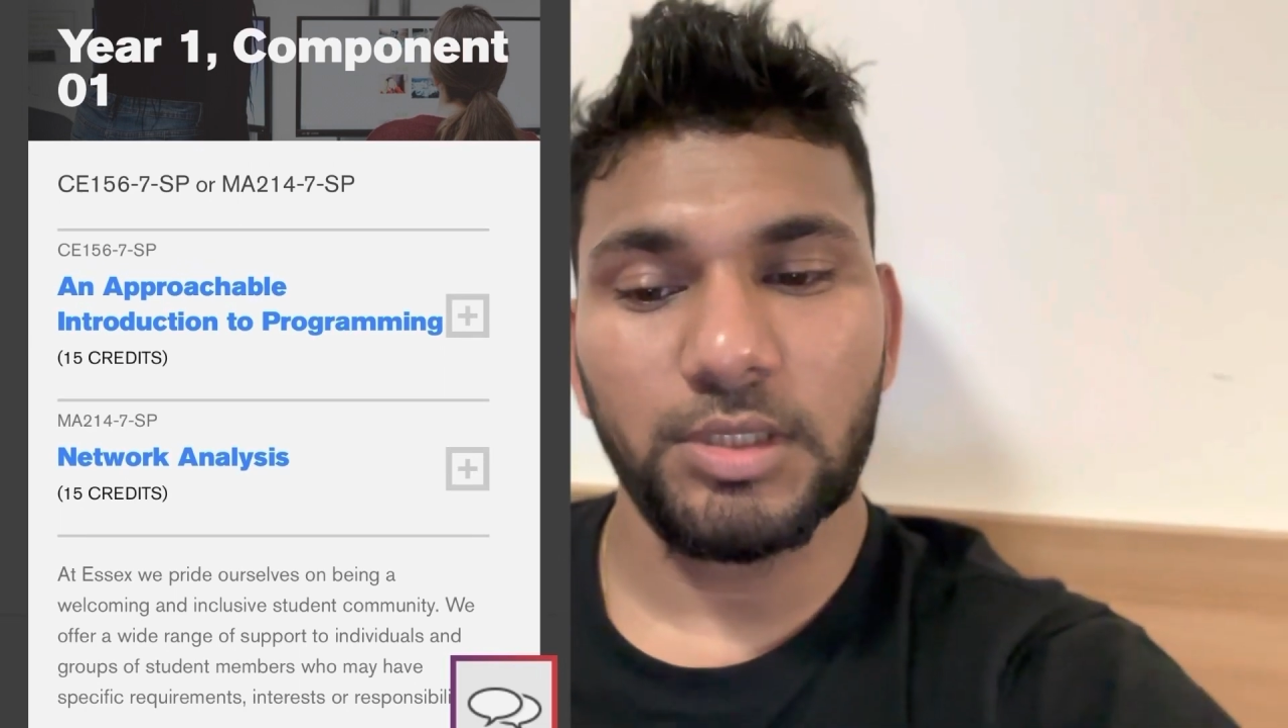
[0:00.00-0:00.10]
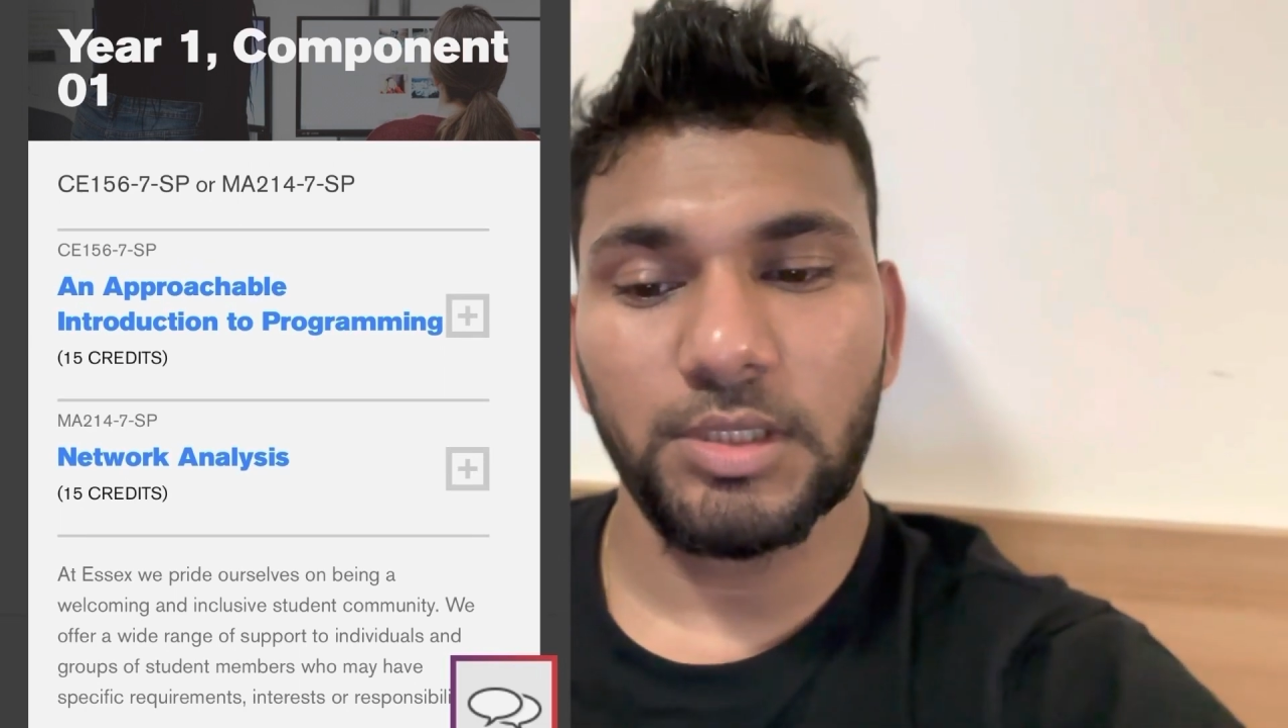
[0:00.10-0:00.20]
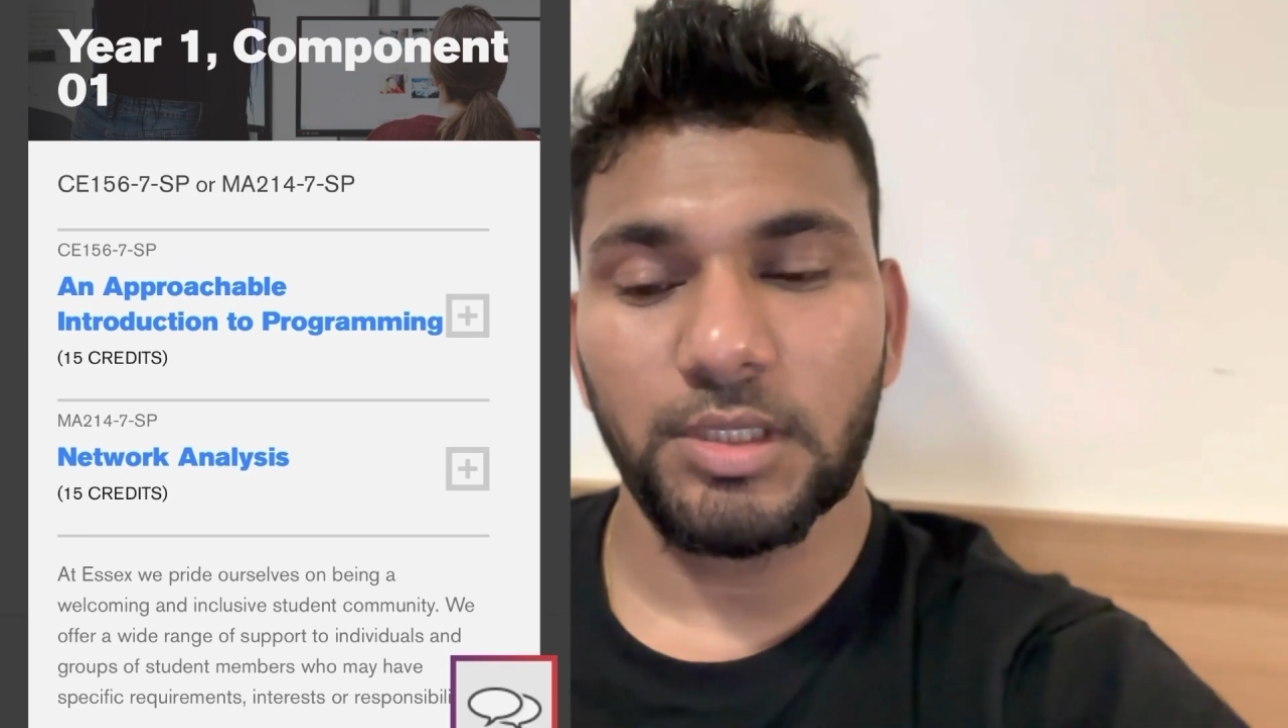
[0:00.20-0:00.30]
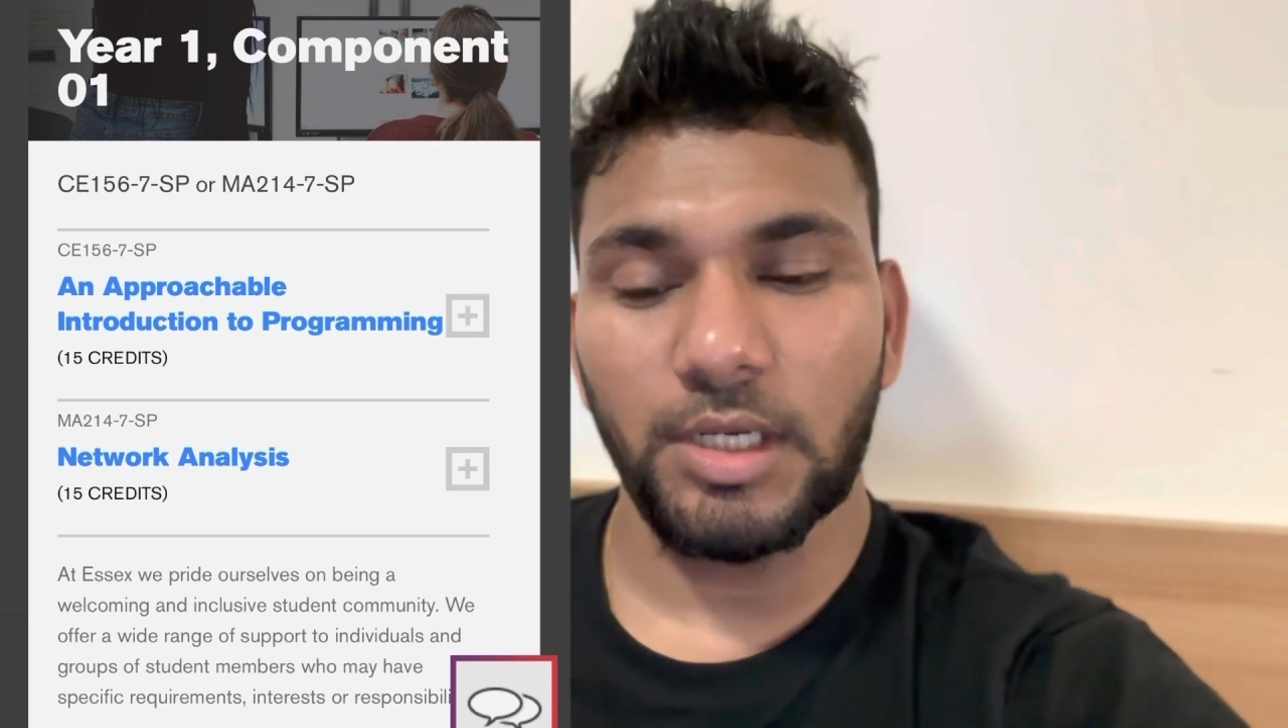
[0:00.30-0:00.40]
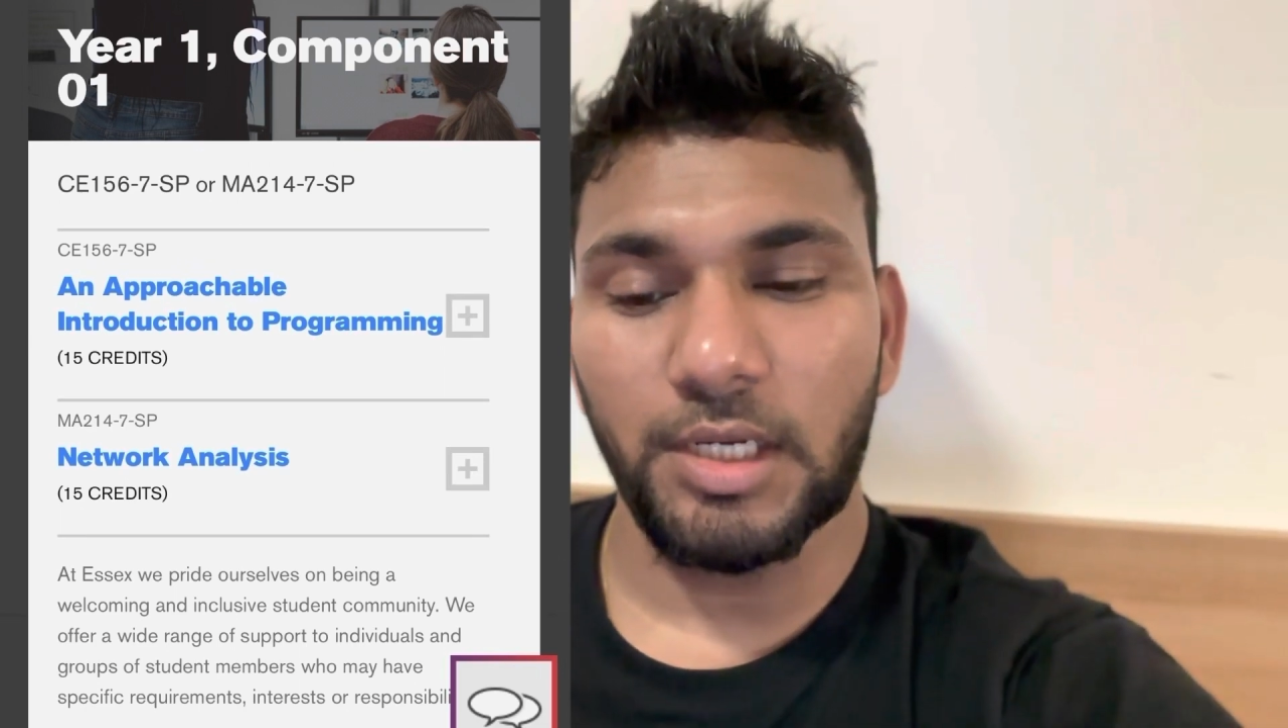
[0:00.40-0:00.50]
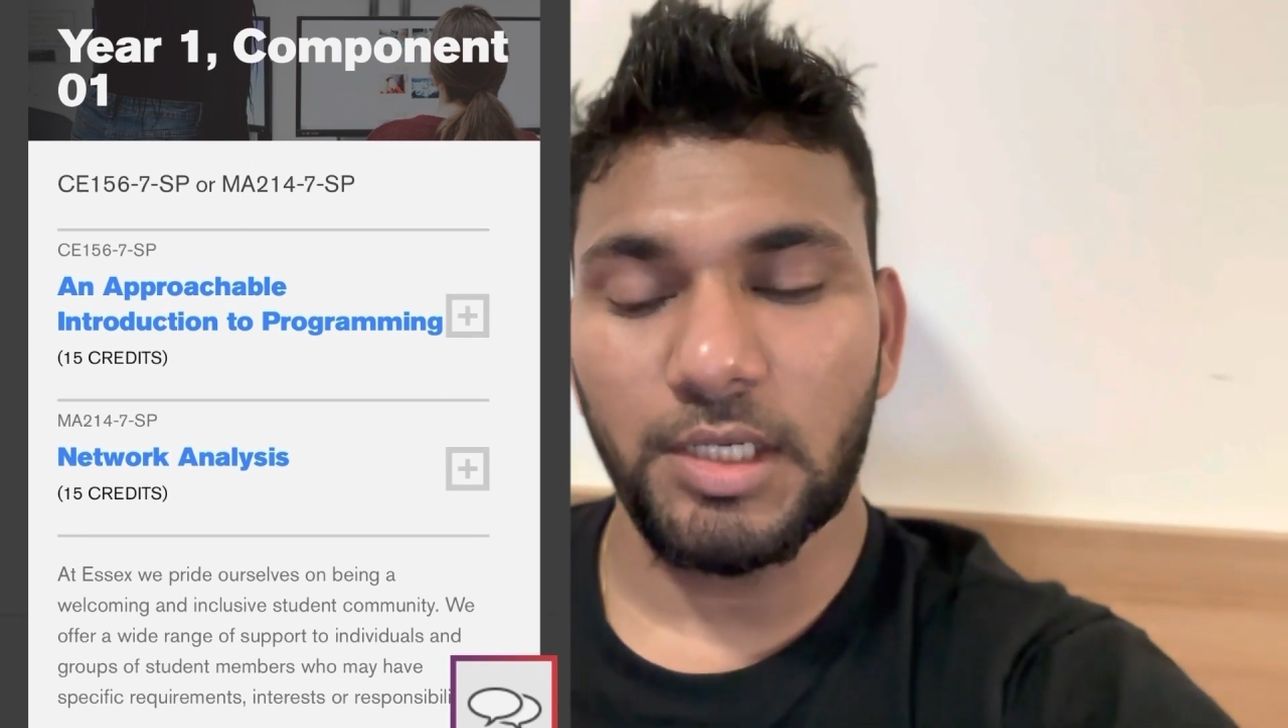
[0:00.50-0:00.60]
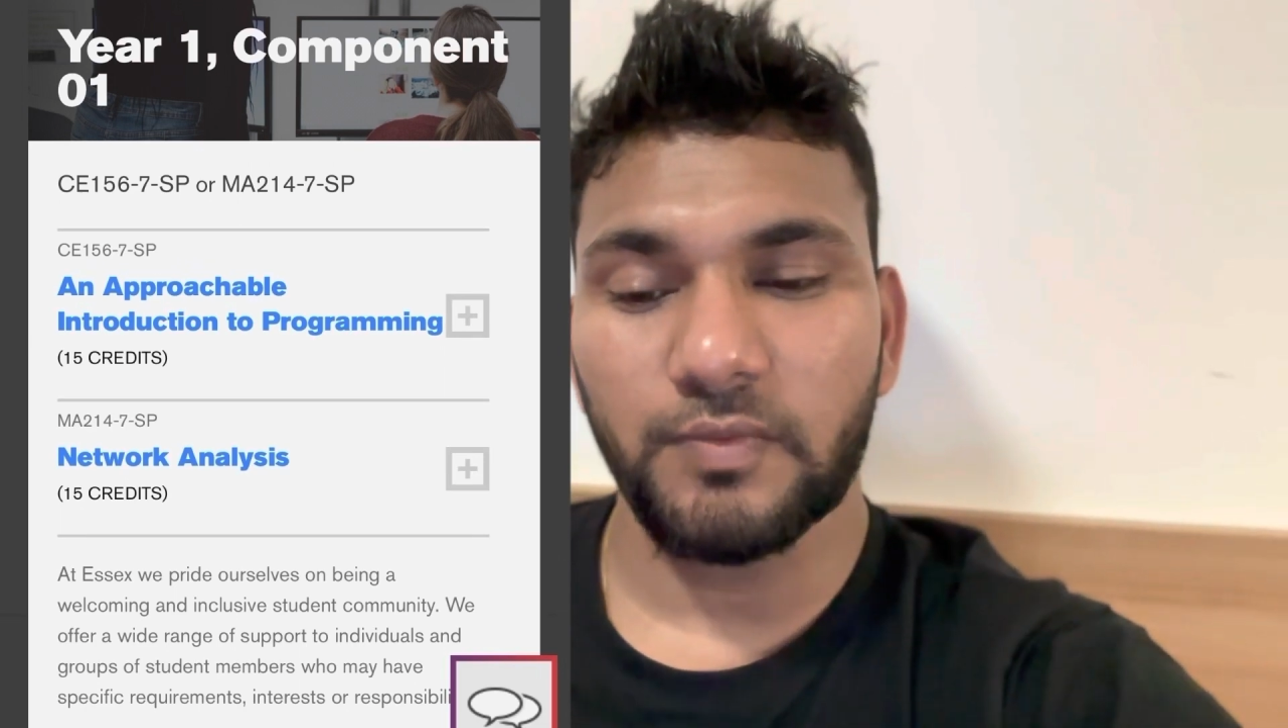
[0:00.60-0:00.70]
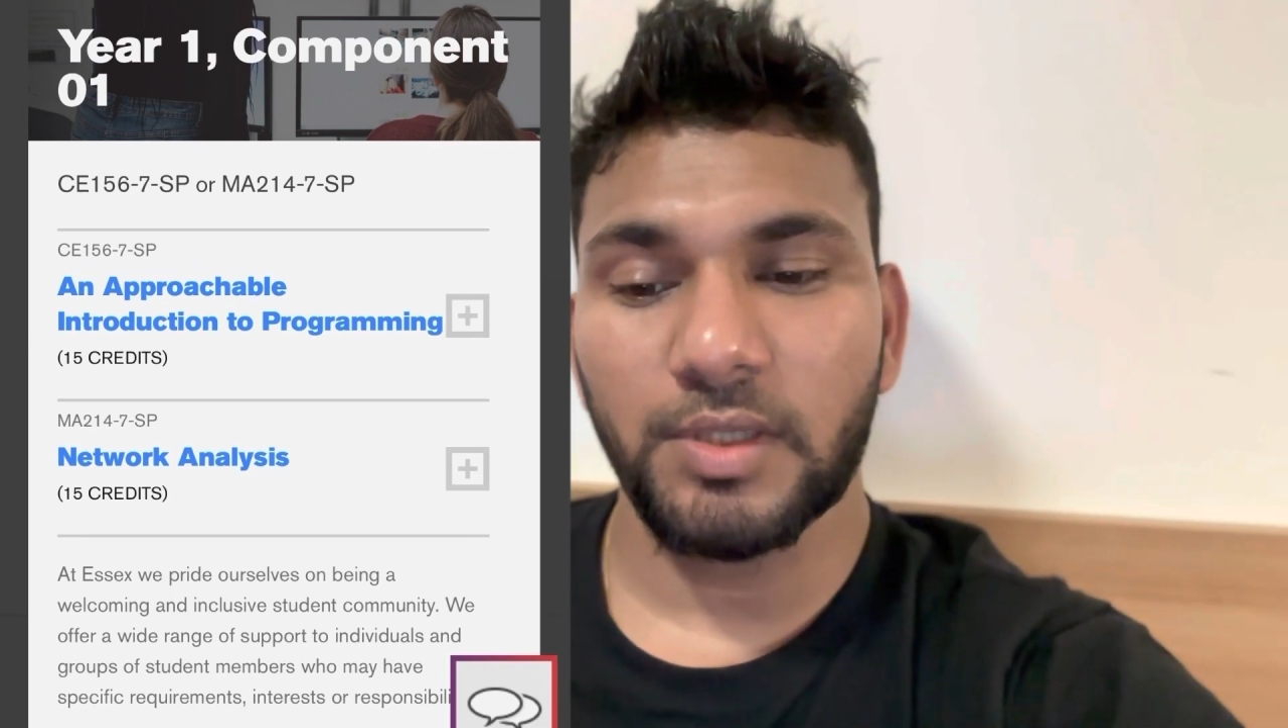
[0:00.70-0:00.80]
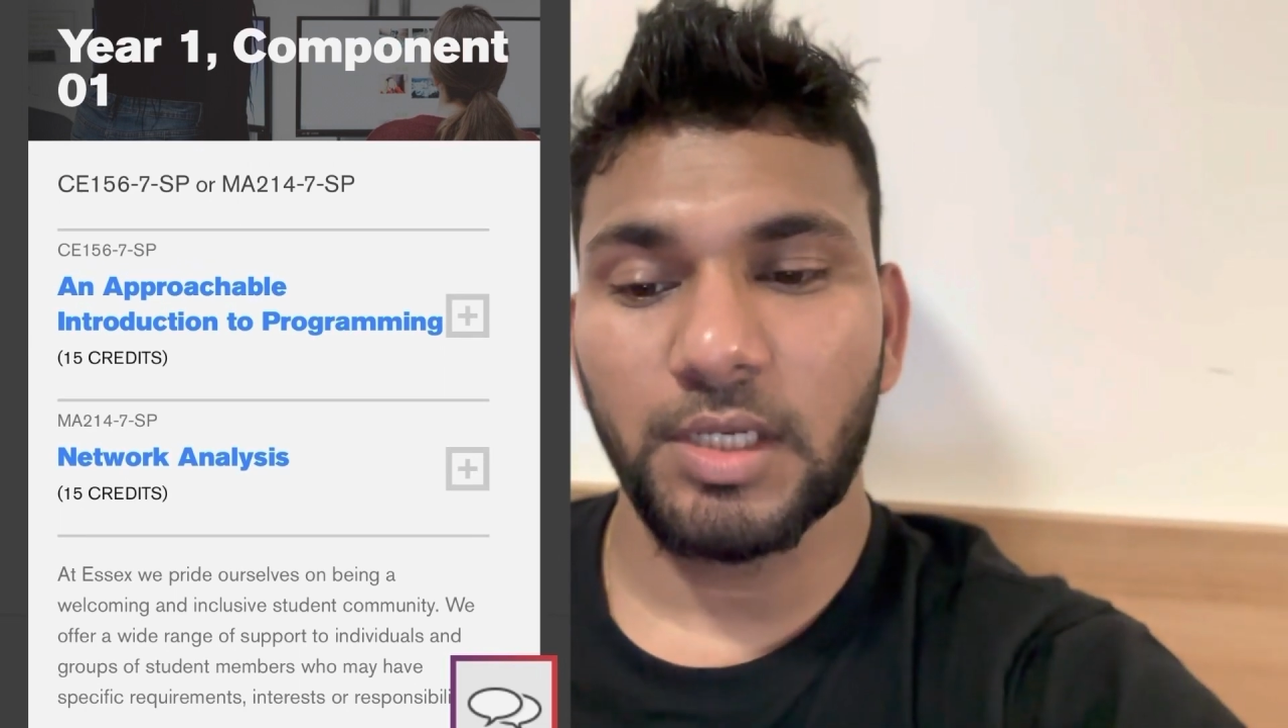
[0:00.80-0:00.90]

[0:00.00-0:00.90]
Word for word: either a network